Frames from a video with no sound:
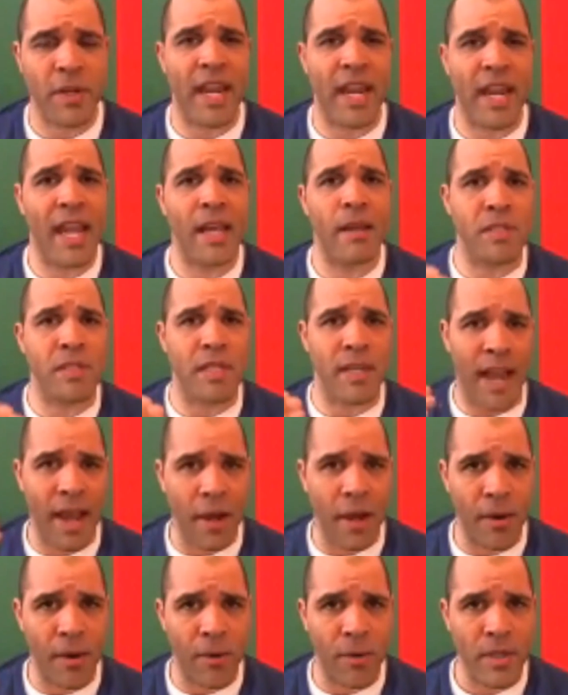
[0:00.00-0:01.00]
for their games
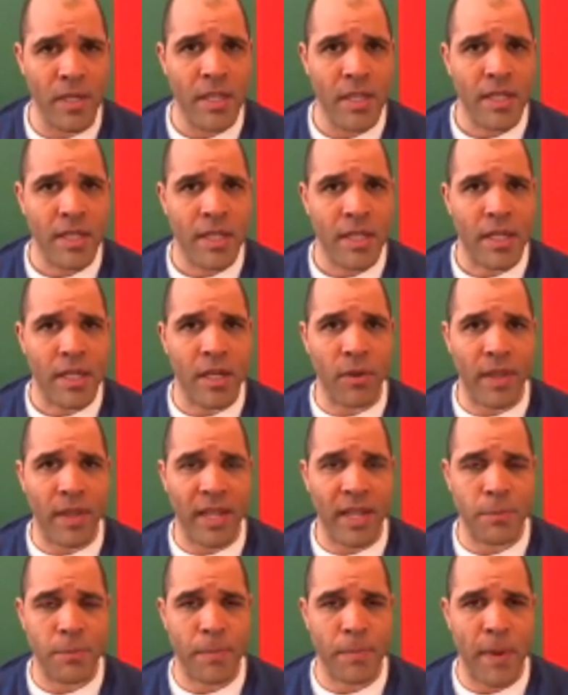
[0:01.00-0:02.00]
and how, you know,
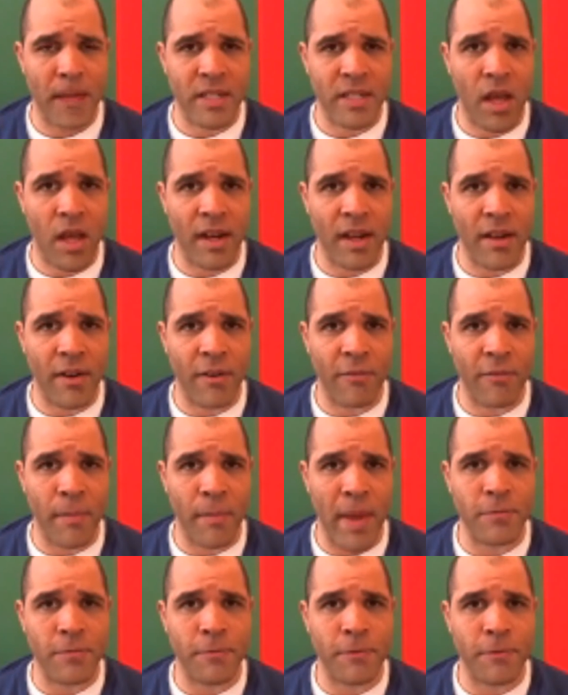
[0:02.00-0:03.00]
they expect a lot out
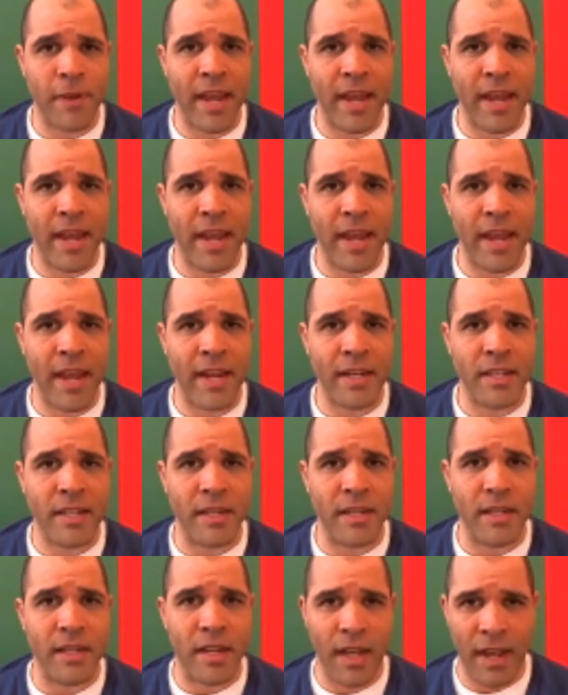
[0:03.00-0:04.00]
of Mass Effect,
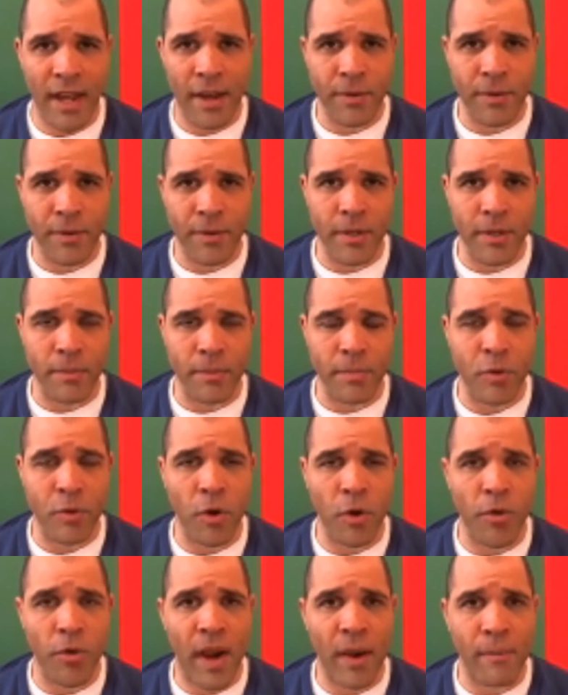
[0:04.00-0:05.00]
and uh, how your
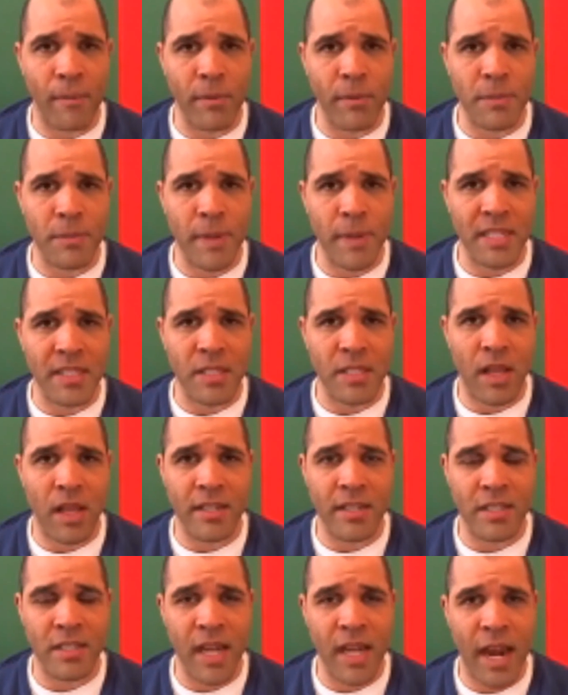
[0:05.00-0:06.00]
programmer expects a
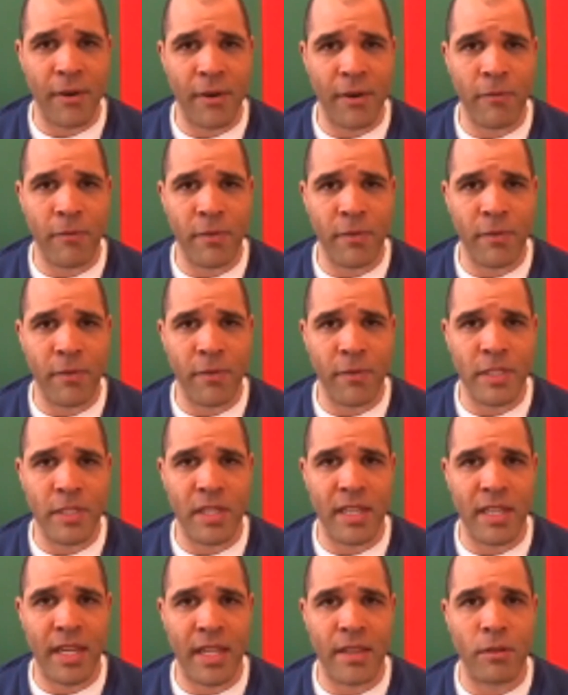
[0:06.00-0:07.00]
lot out of Skyrim if it's
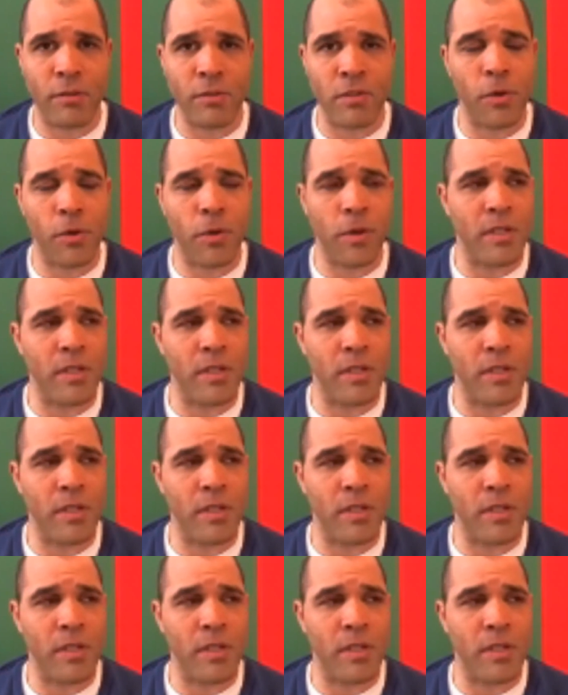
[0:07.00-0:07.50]
going to get those